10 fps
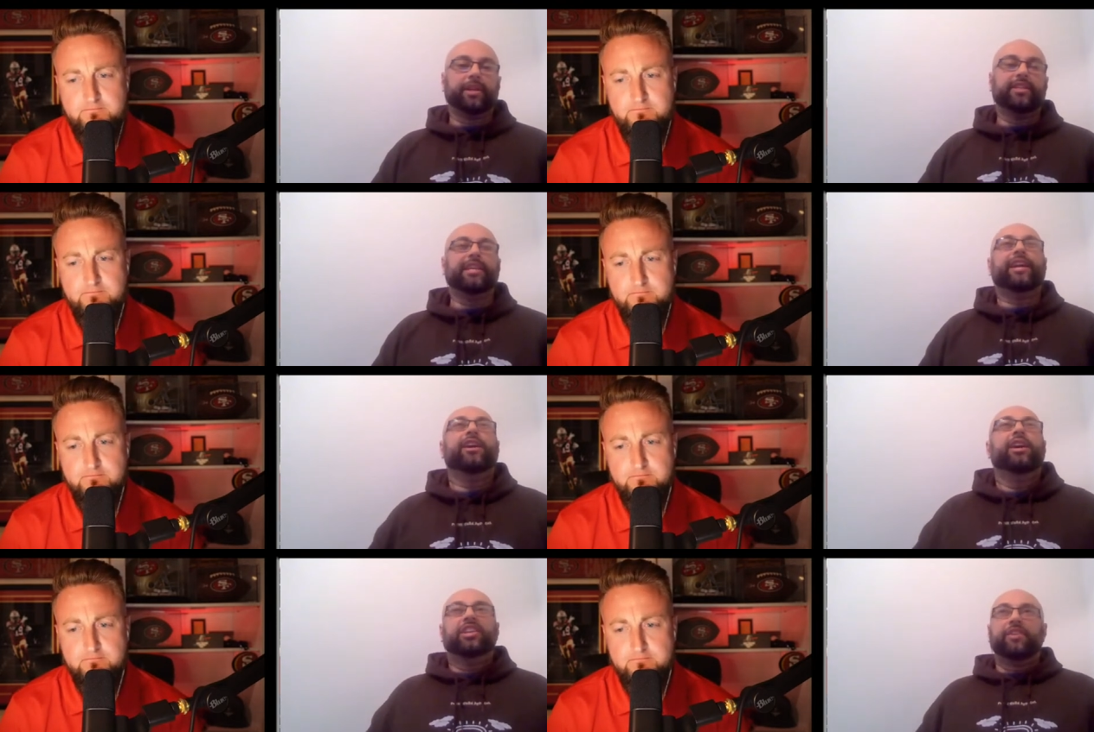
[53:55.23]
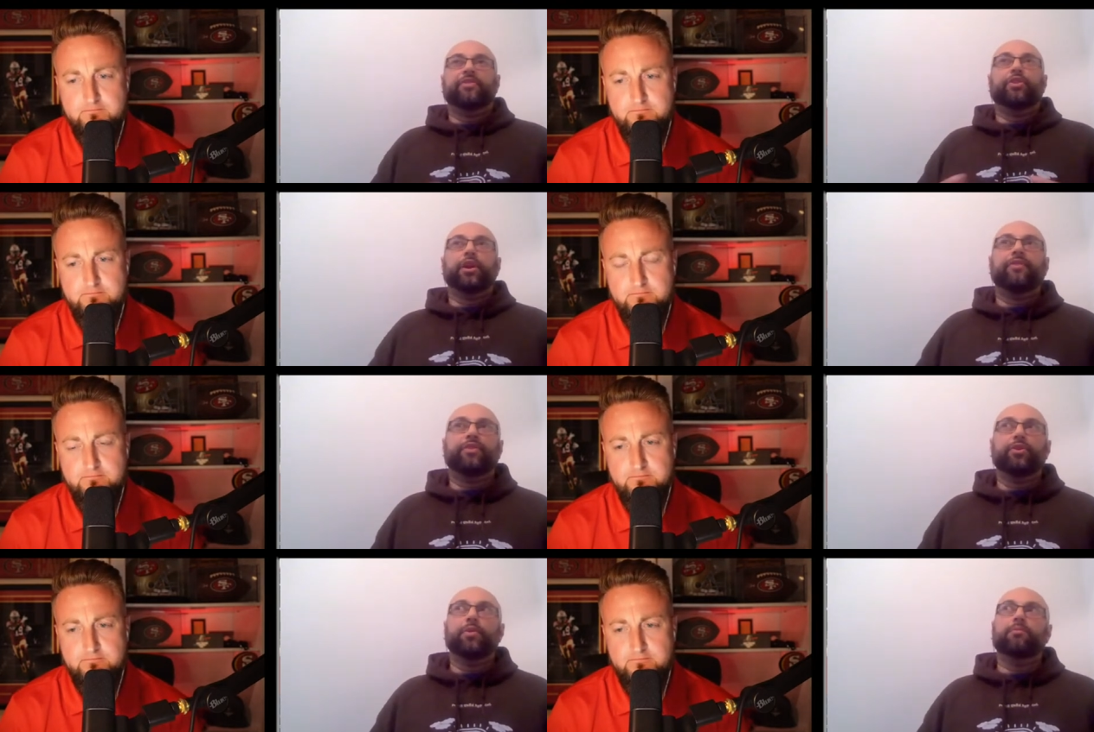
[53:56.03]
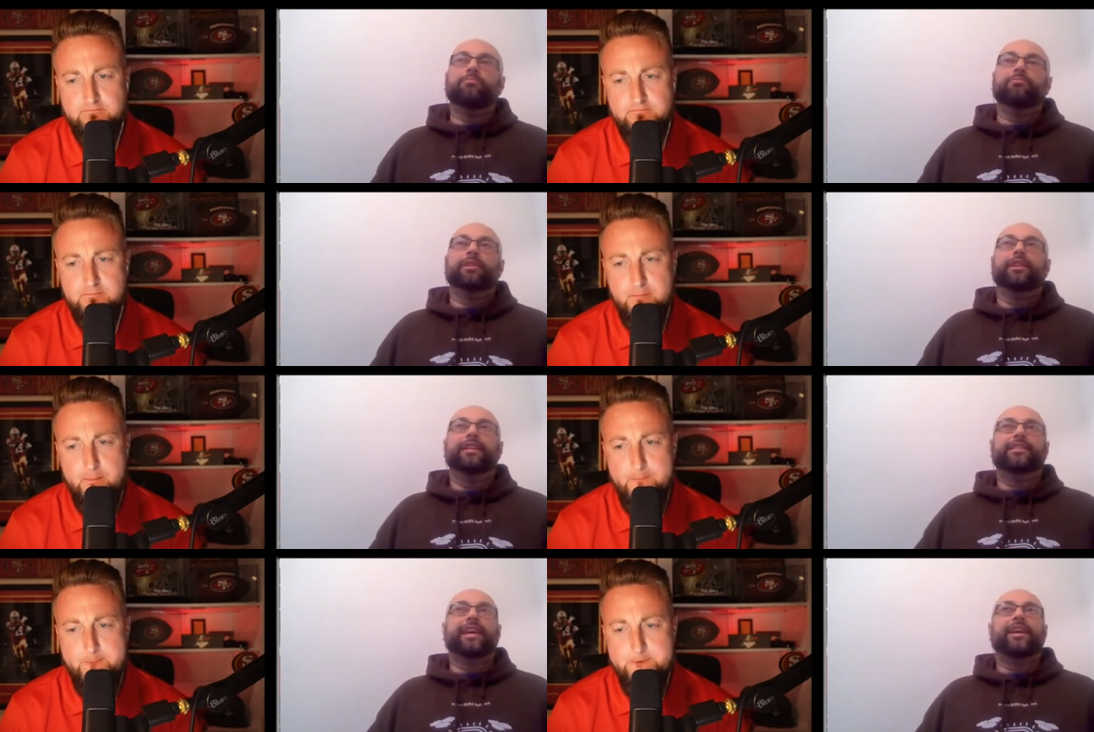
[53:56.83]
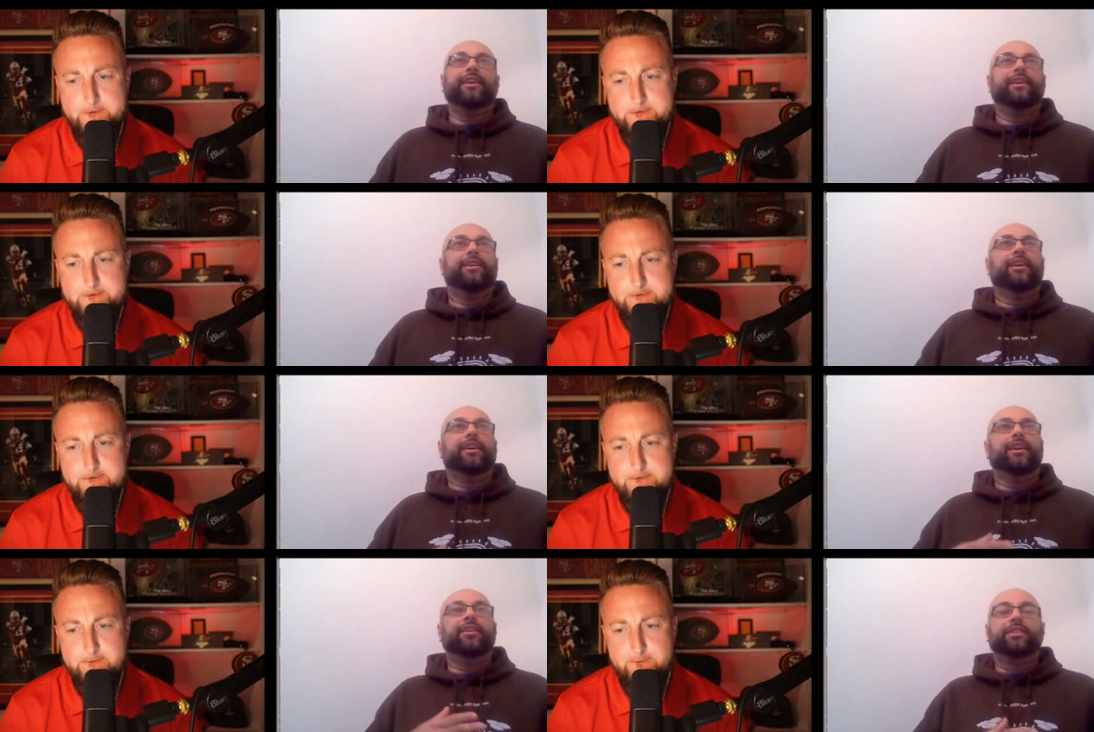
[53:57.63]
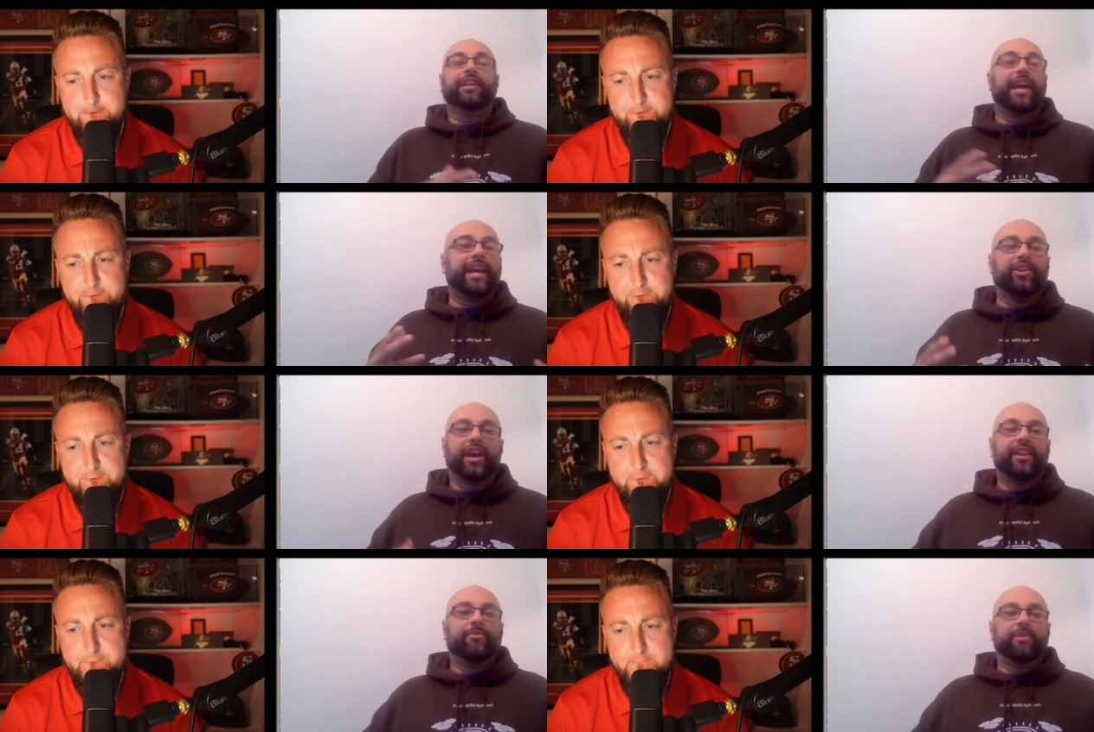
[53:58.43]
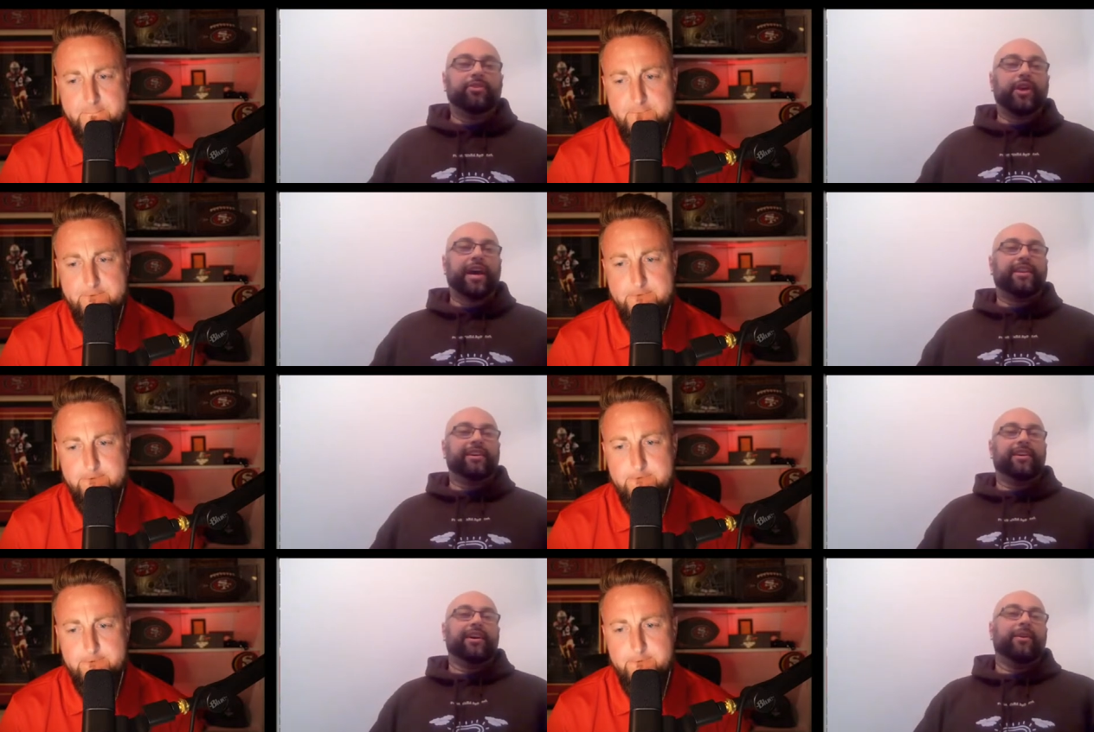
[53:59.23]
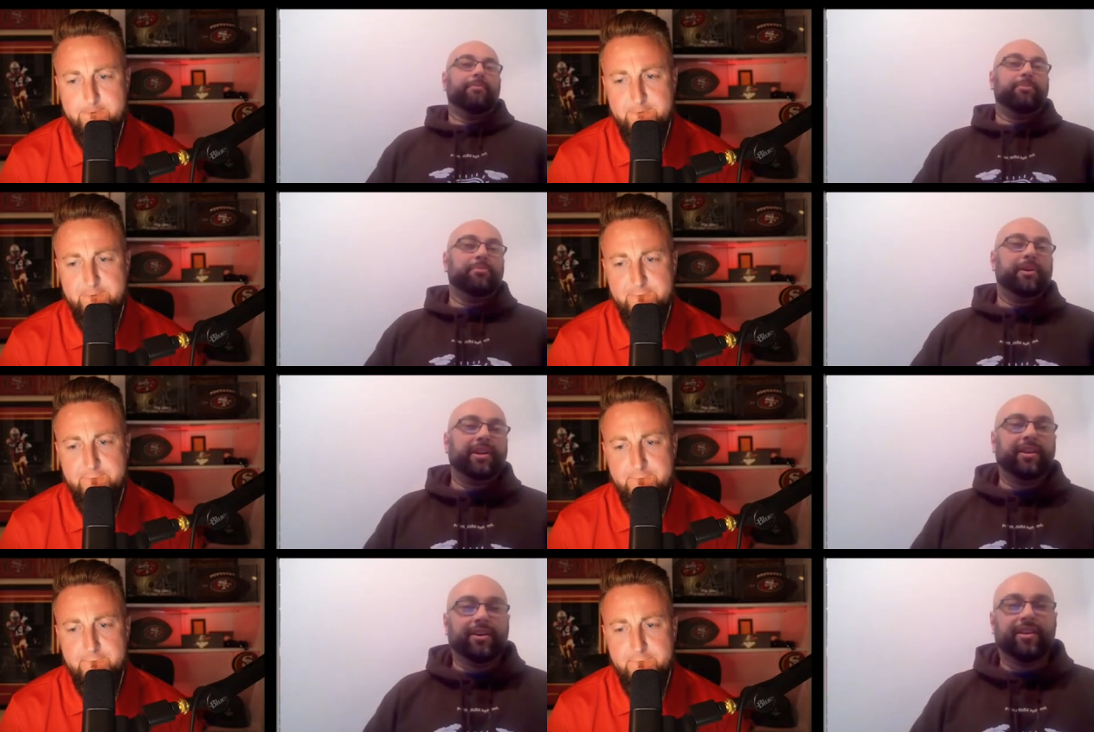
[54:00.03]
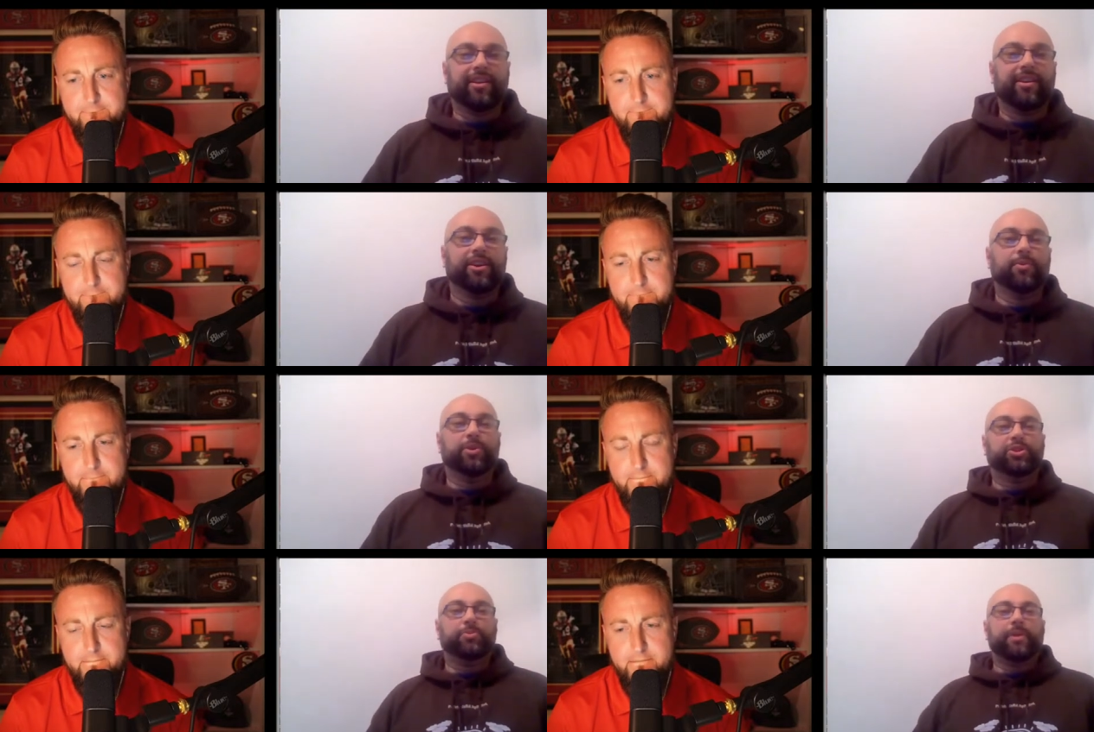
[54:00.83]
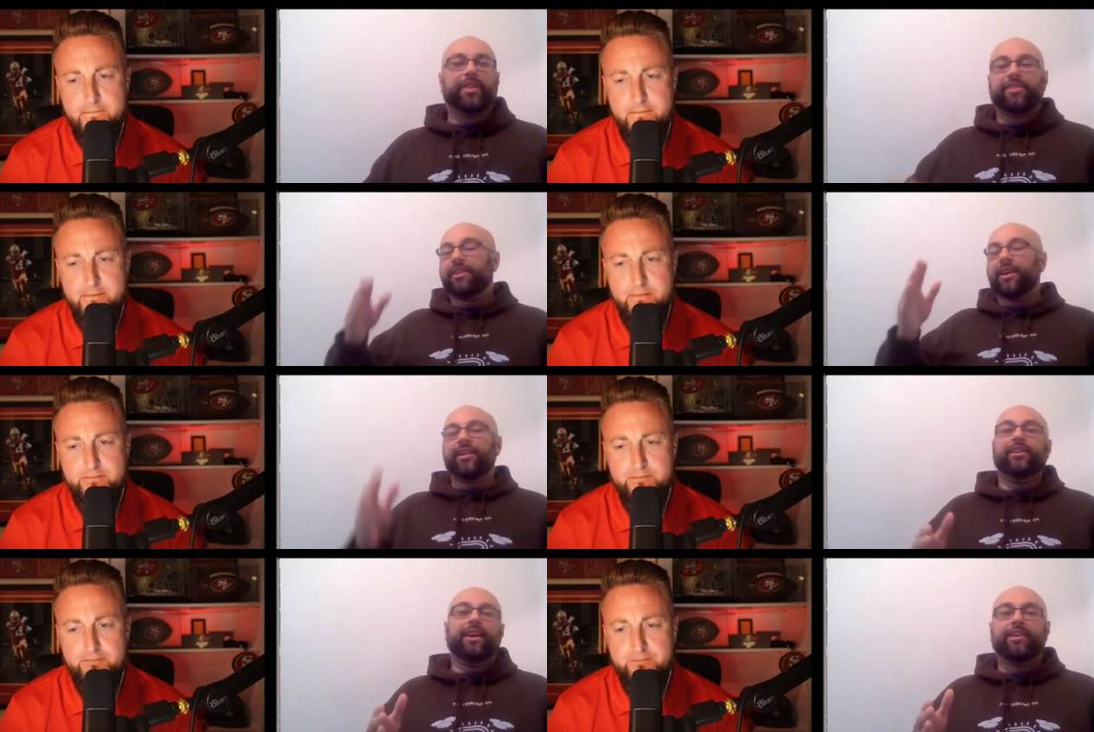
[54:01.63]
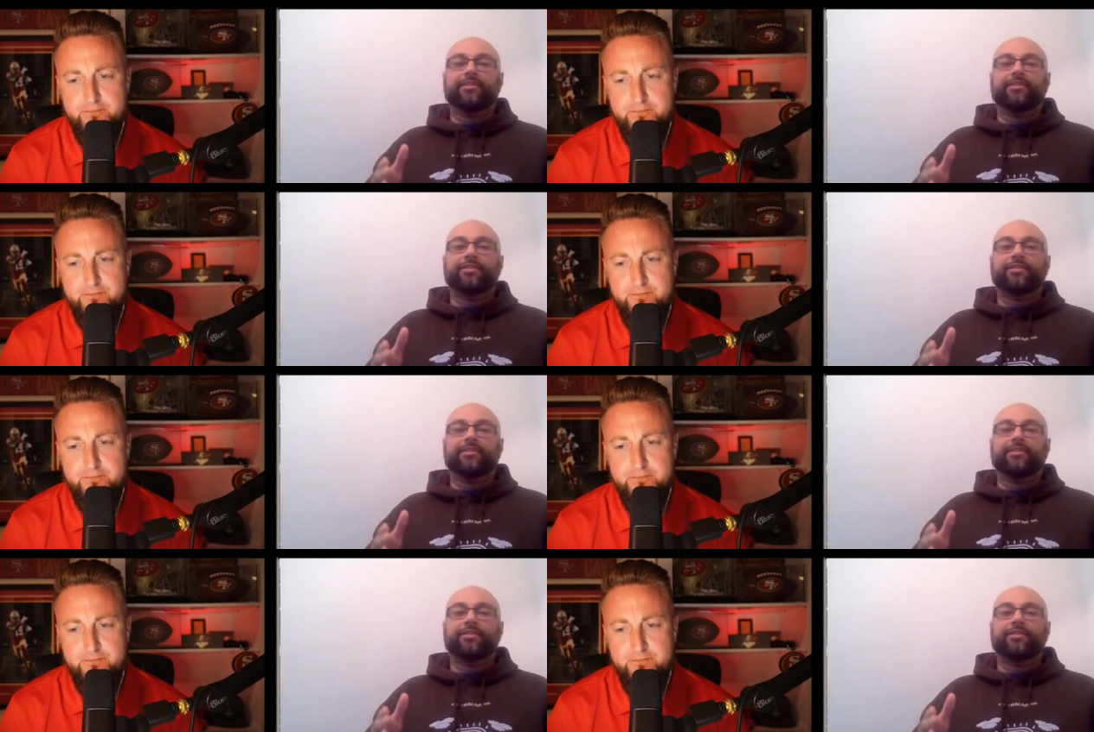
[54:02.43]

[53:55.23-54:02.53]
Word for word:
Speaker 1: pick is? Like, if you, if you, let's say, gun to your head, you had to, you had to uh, put money on it. Would you bet that ninety-nine